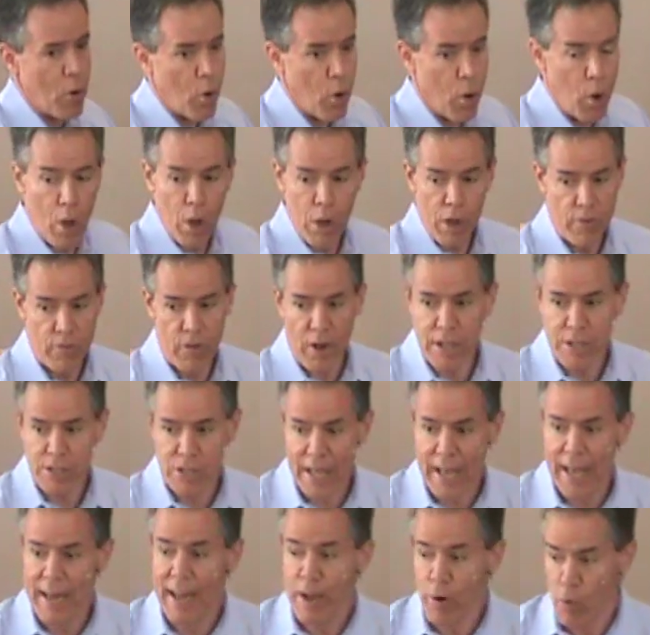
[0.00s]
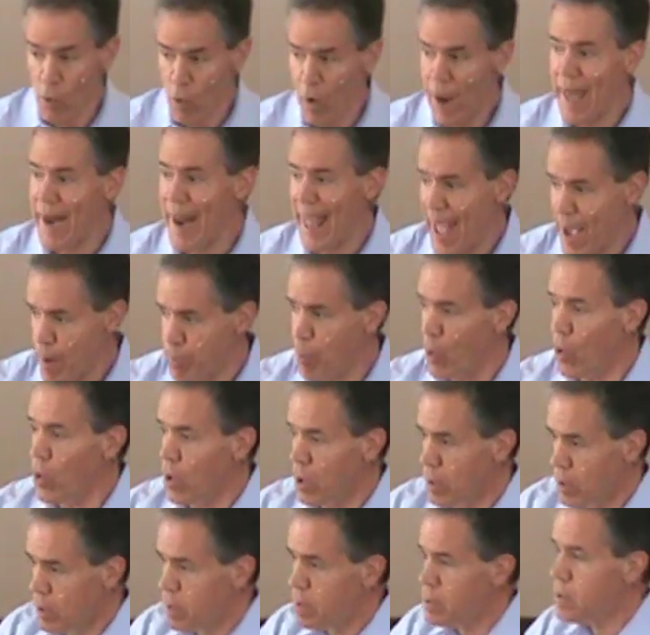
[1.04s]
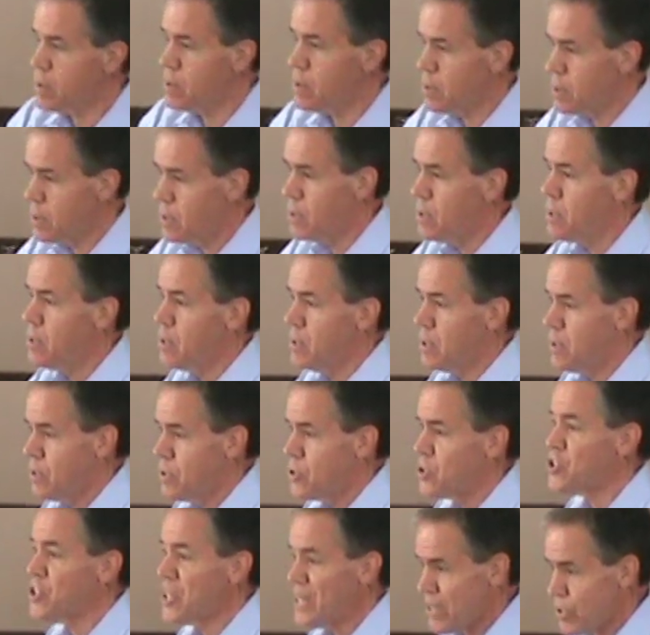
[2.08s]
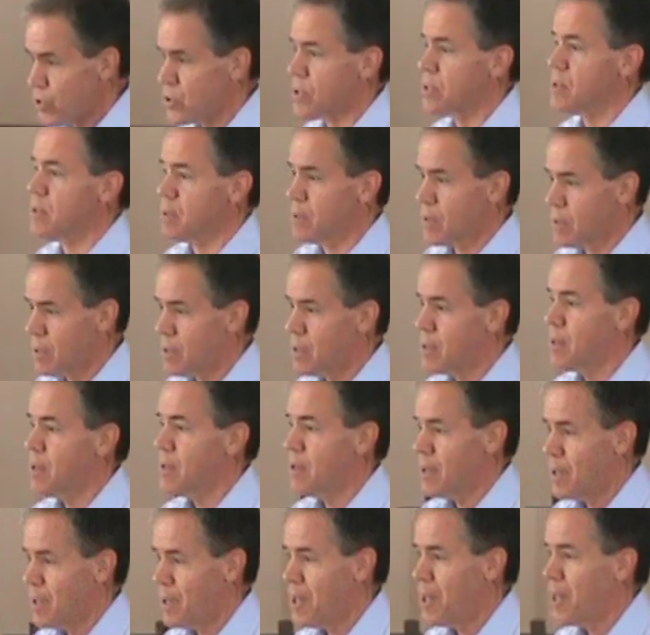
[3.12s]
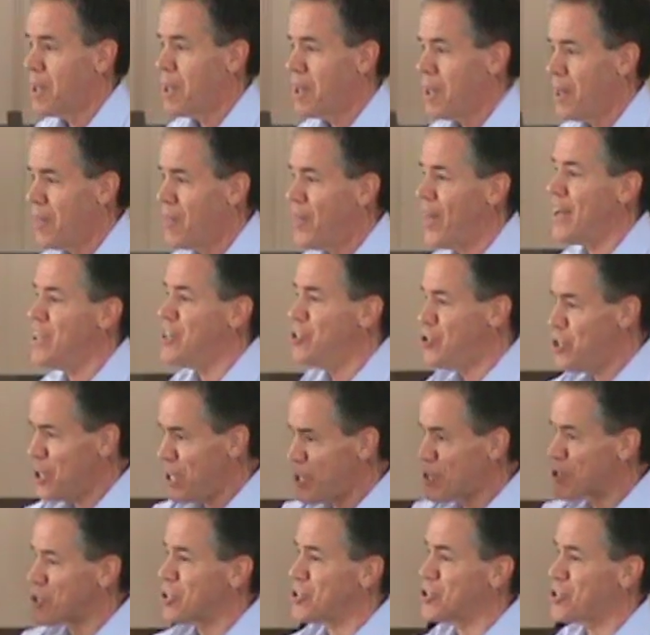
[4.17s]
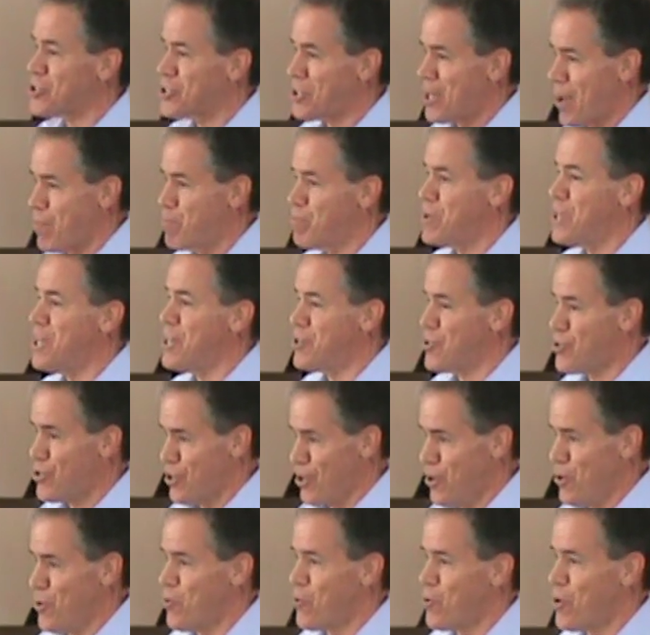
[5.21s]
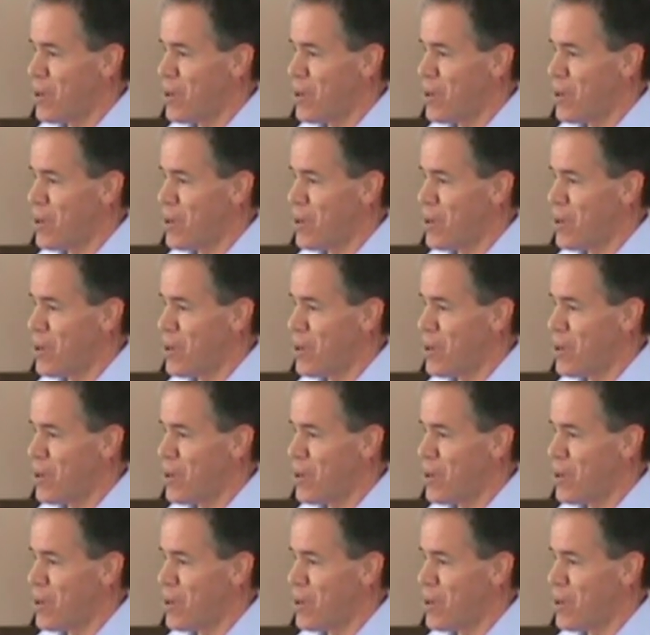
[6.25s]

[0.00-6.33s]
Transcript: All of us had a red apple season that Jesus stepped into